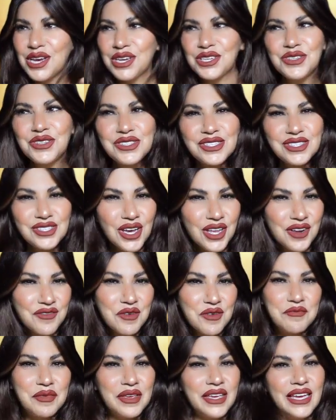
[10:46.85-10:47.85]
you son
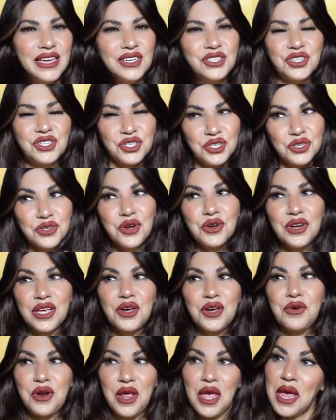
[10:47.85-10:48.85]
of a bitch, you're gonna
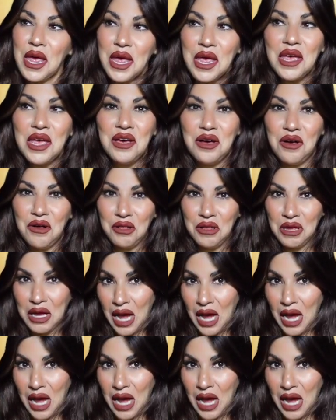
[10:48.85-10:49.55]
go to hell.